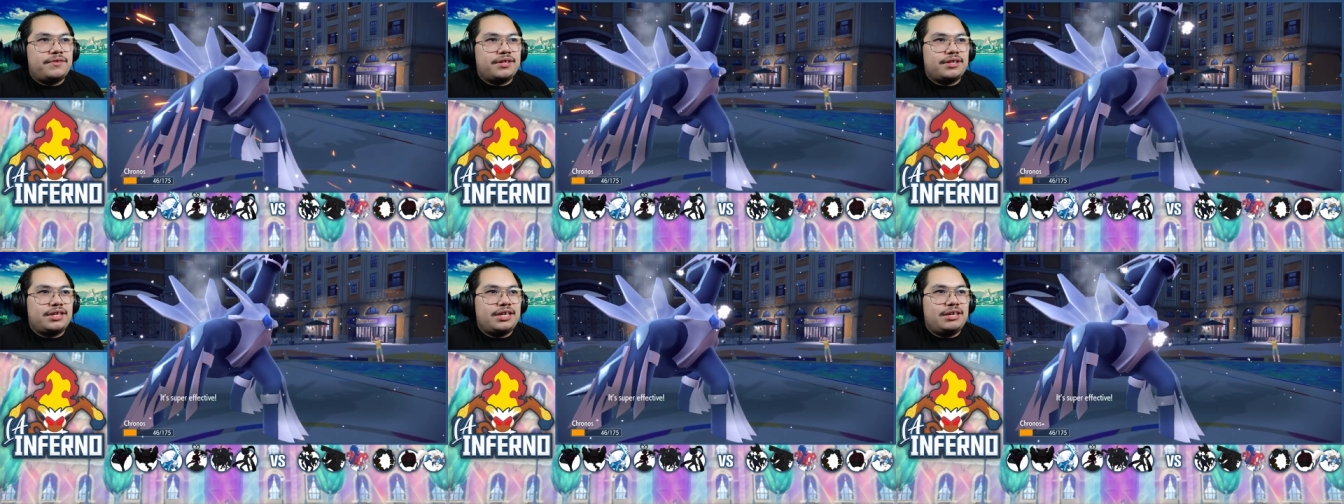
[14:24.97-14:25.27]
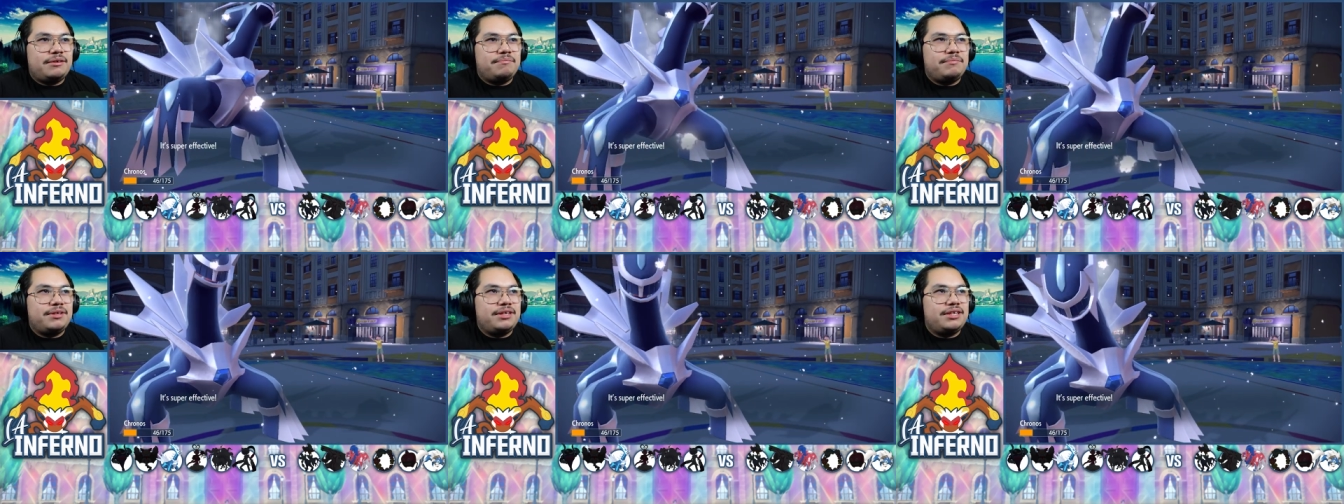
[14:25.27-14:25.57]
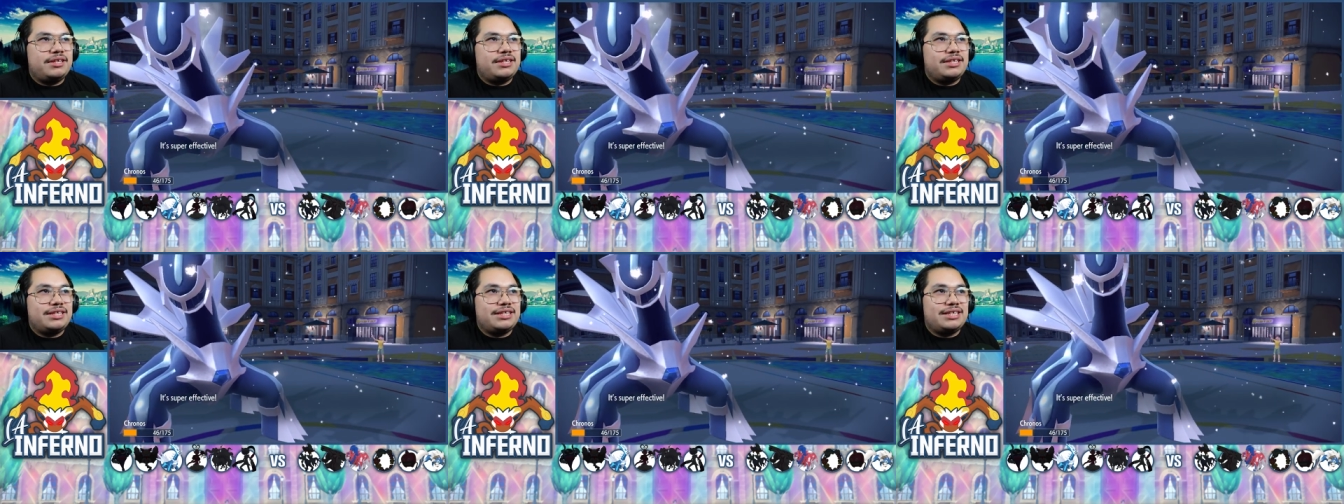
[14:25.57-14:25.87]
to keep
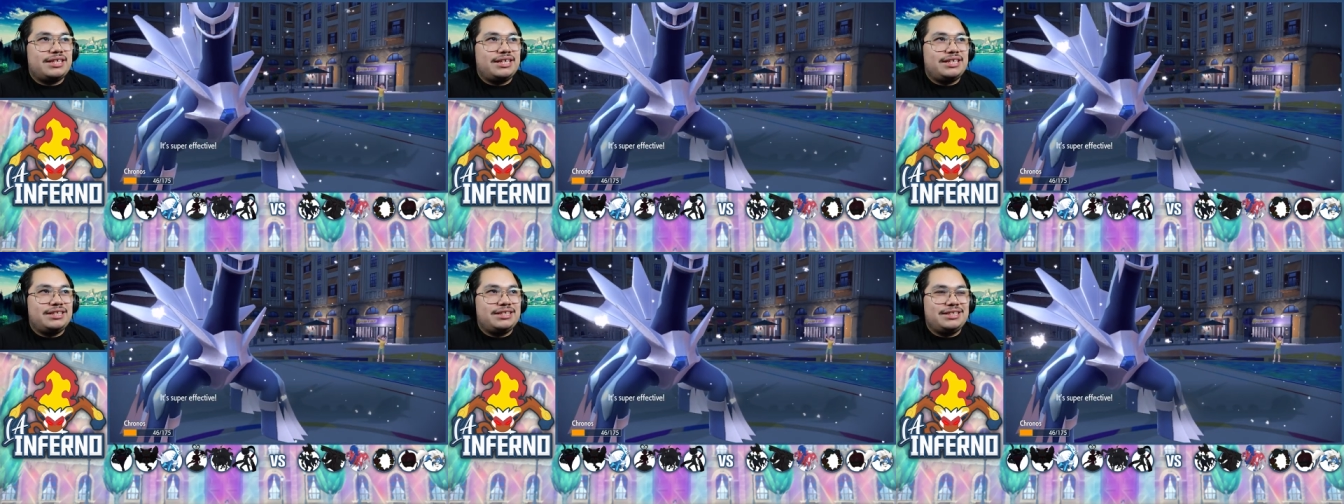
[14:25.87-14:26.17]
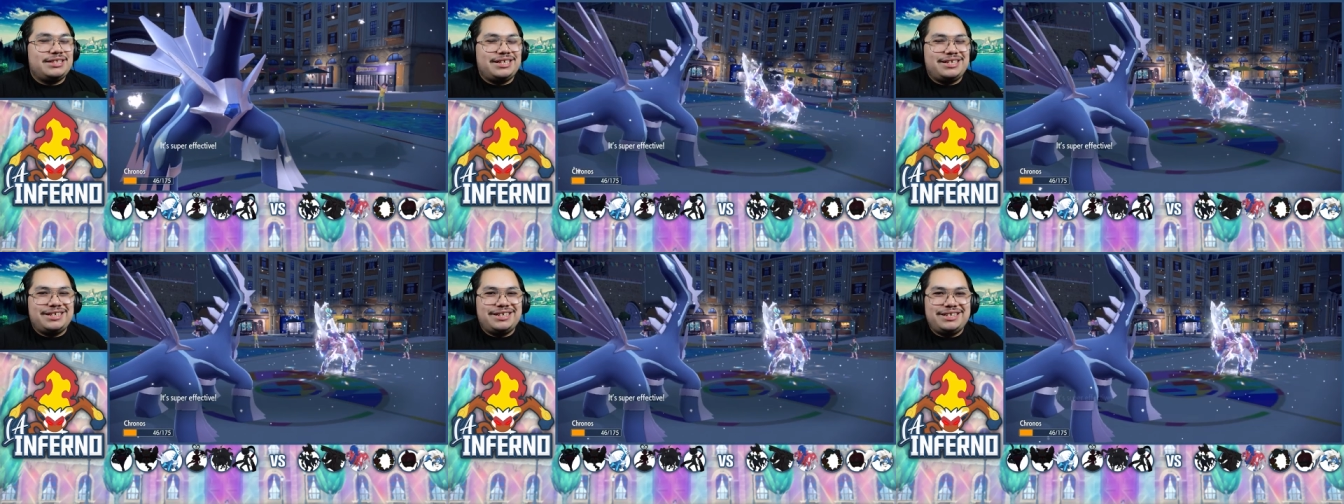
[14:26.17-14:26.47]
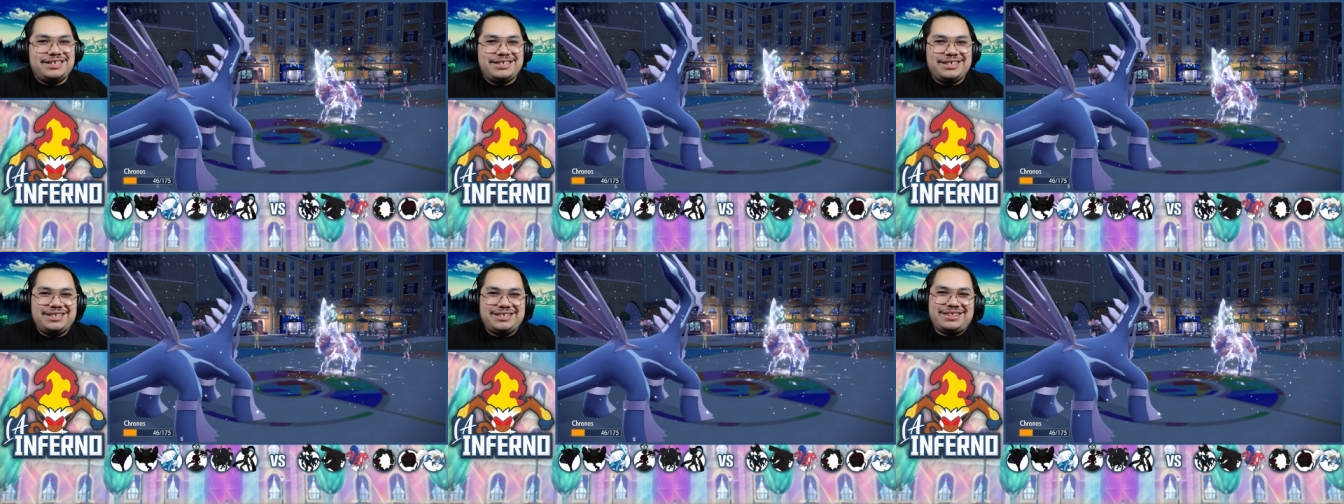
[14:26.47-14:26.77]
me
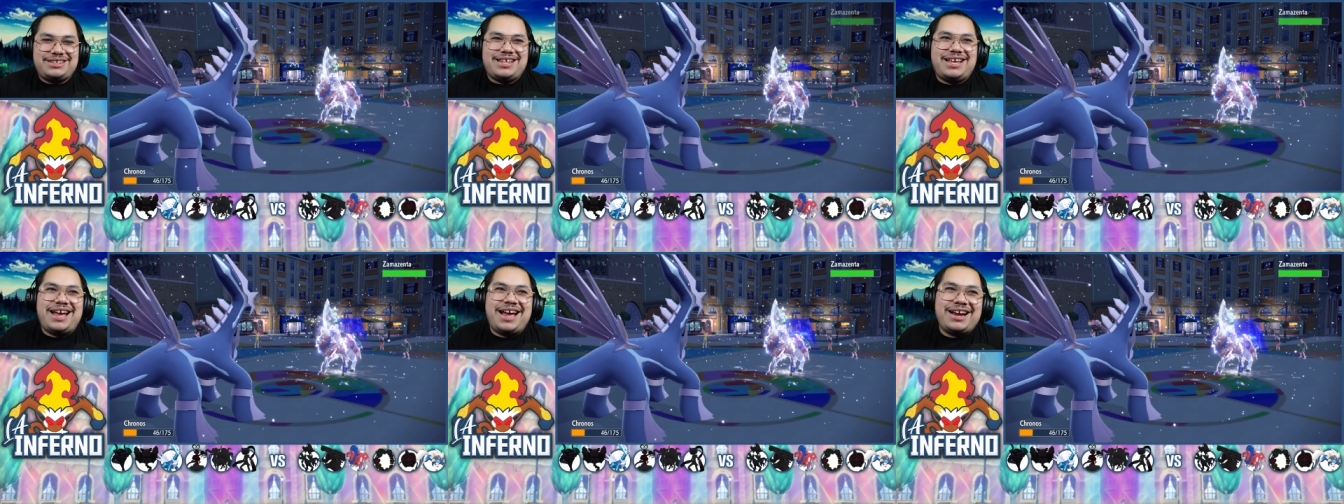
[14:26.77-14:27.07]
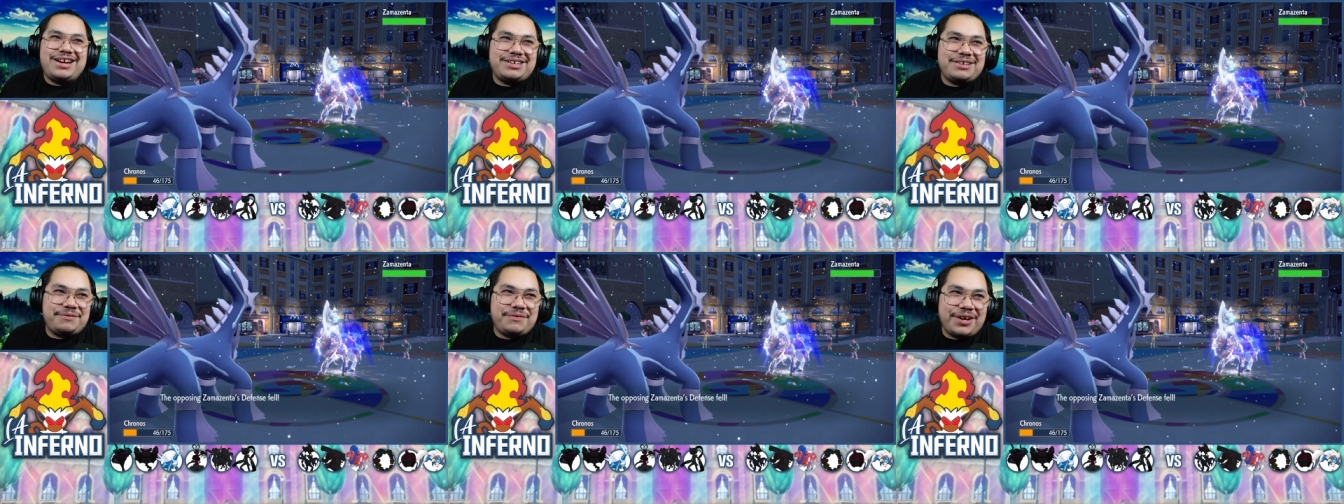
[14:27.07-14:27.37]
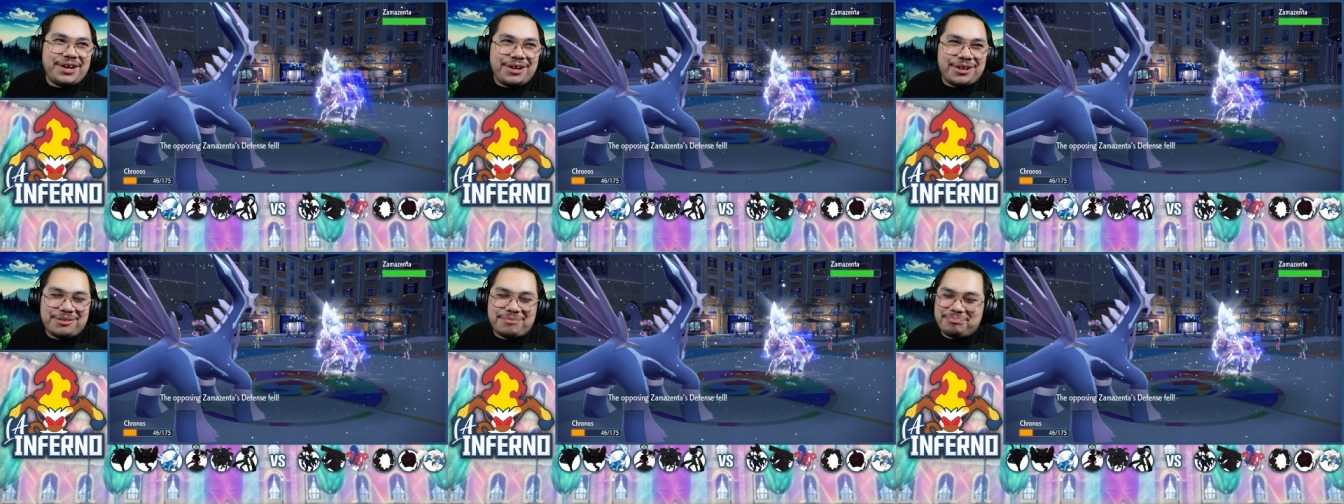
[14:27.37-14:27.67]
uh, high enough
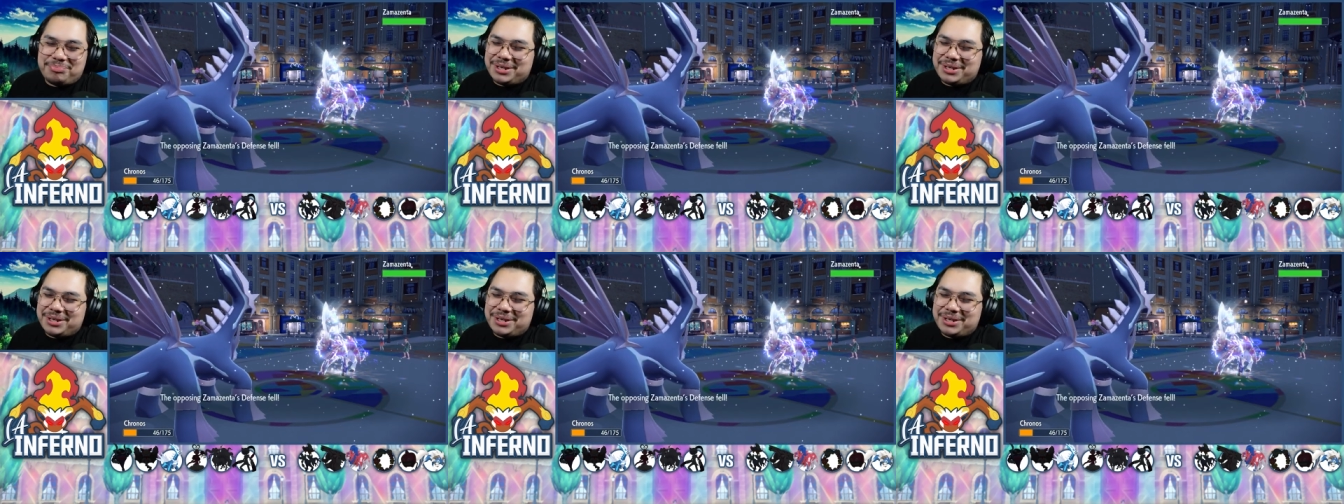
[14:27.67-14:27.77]
health.